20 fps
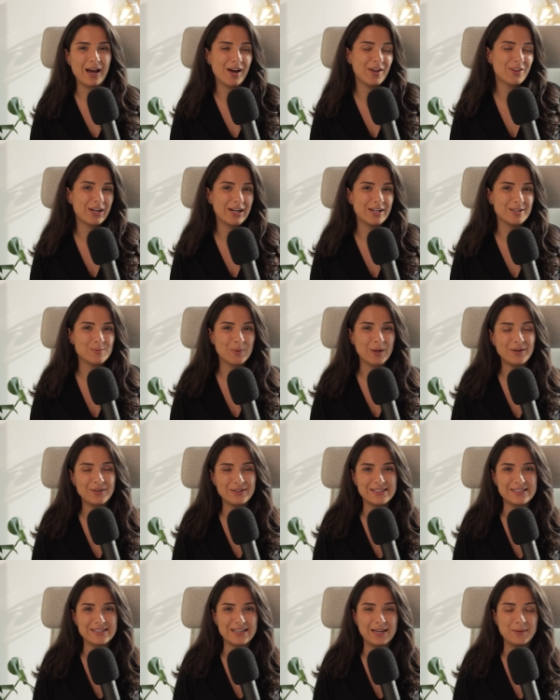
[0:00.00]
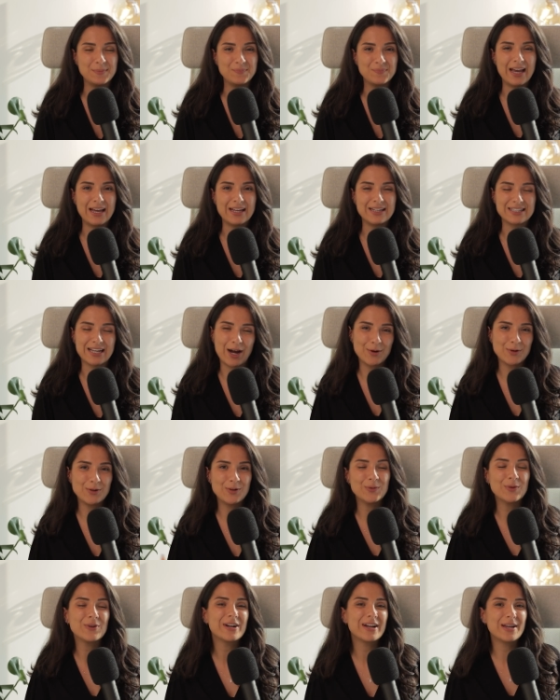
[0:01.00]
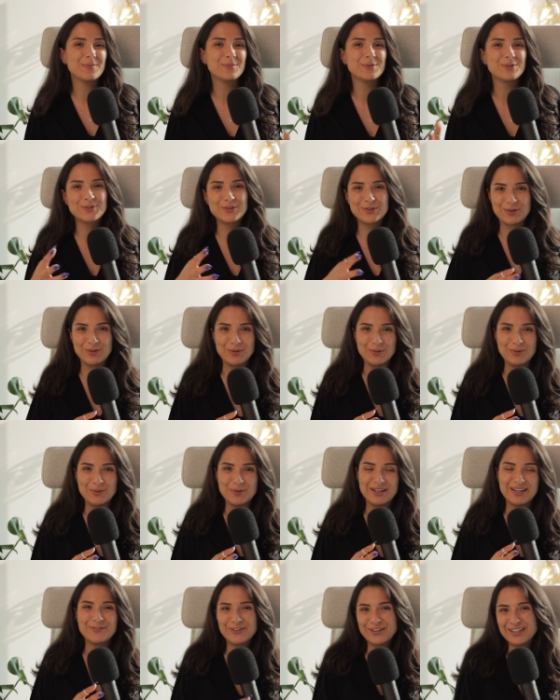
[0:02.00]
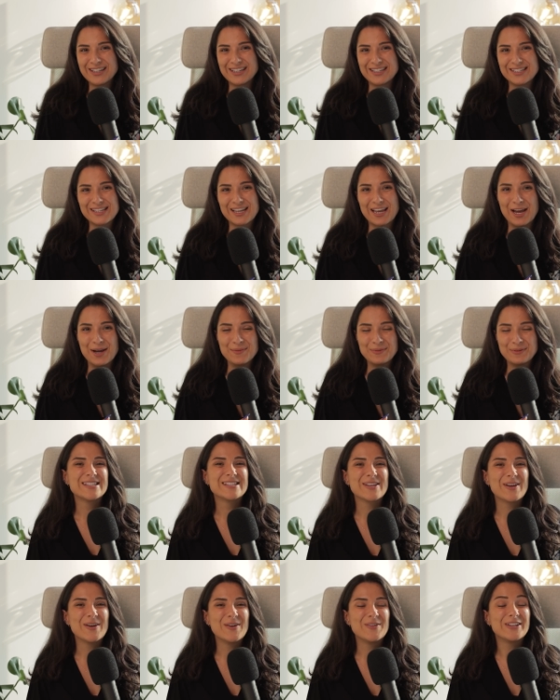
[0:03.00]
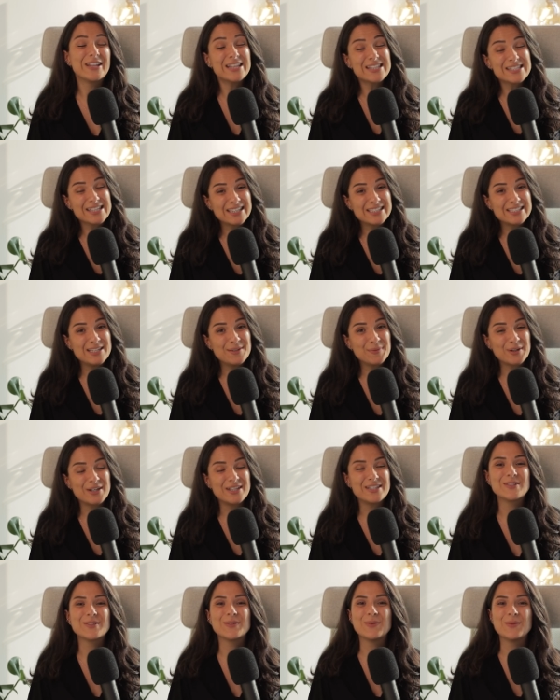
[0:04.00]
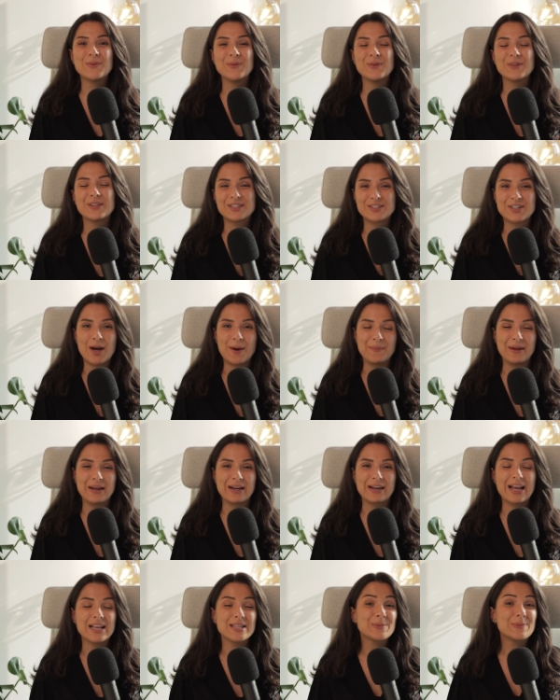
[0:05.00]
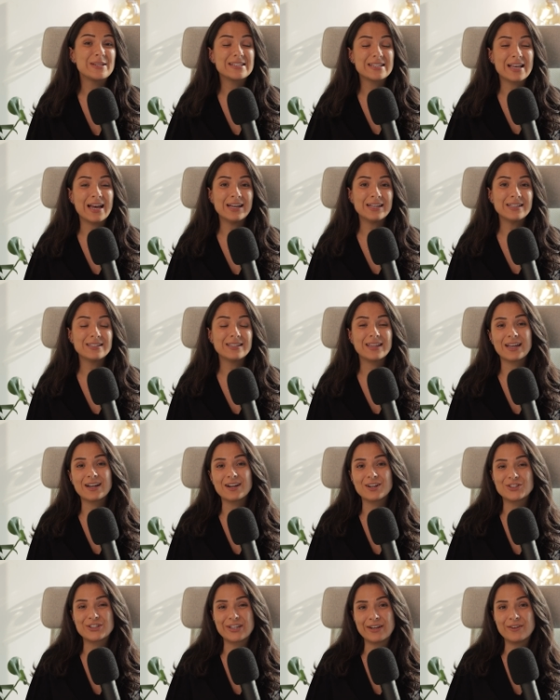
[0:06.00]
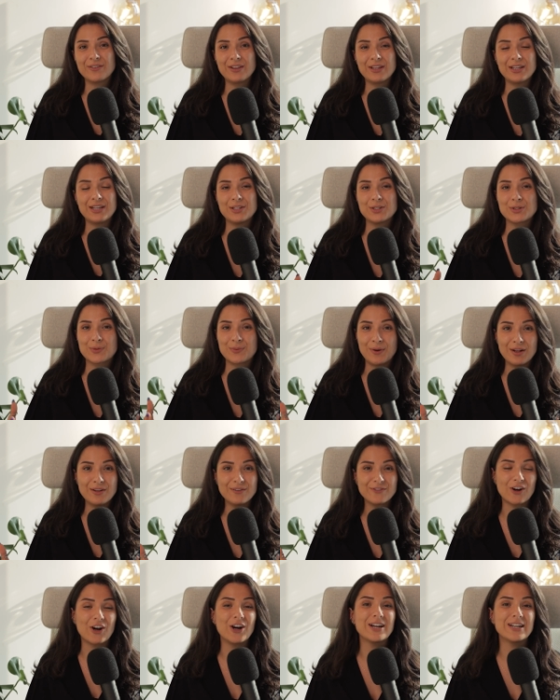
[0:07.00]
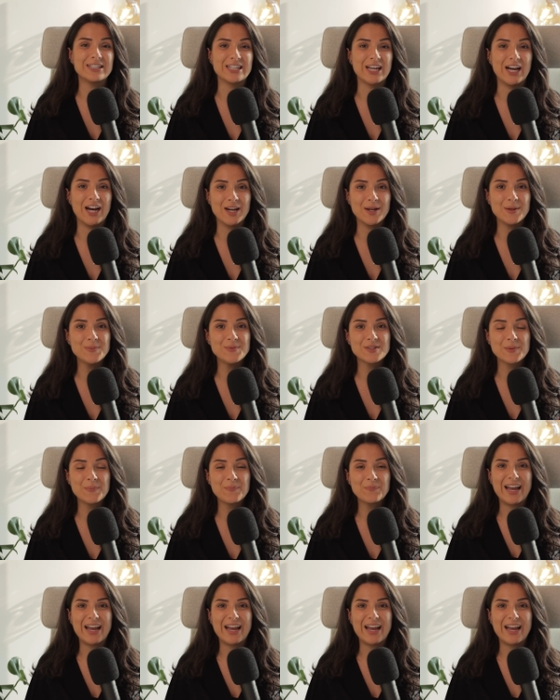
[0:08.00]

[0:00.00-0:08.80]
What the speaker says: are they experiencing? And how you are able to fill this gap. So let's get deeper into the topic. As we said, there are generally 12 archetypes.